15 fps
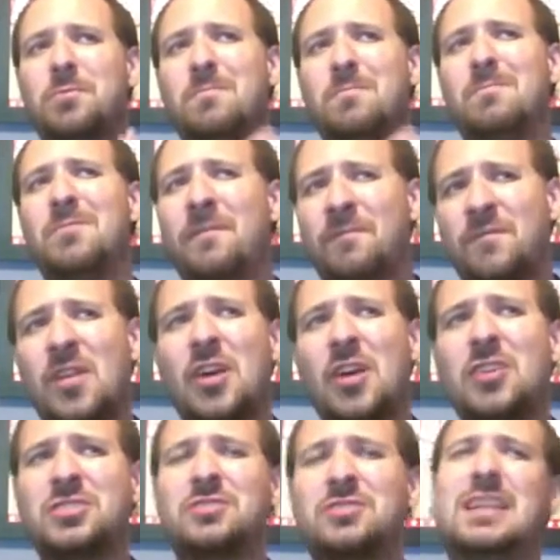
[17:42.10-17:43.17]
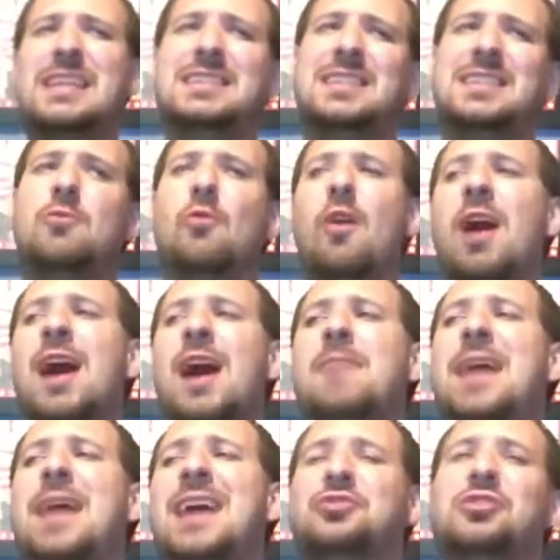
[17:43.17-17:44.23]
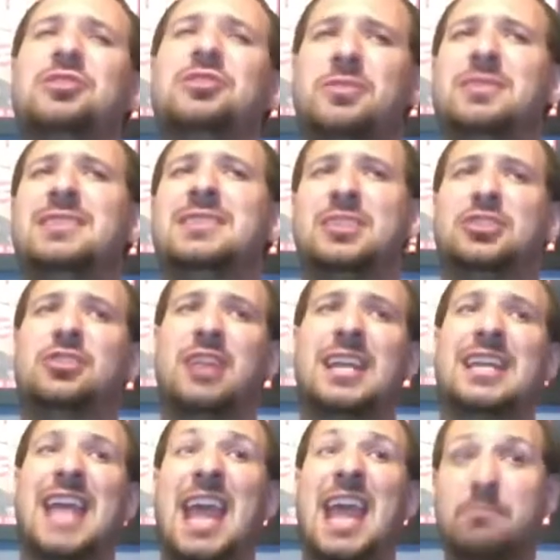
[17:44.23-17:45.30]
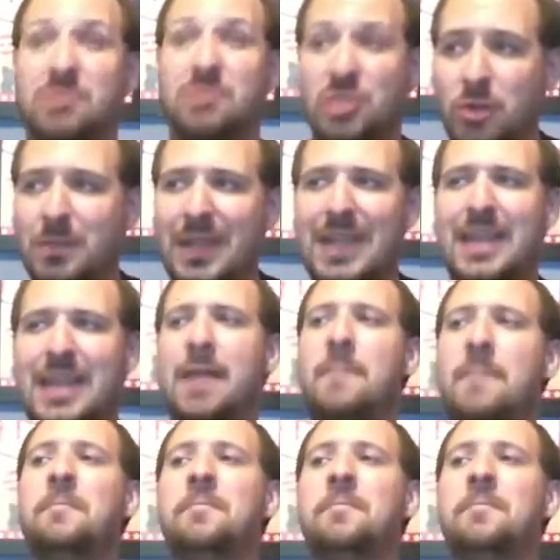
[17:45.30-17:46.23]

the first reason why Banjo-Kazooie is such a great game, to me,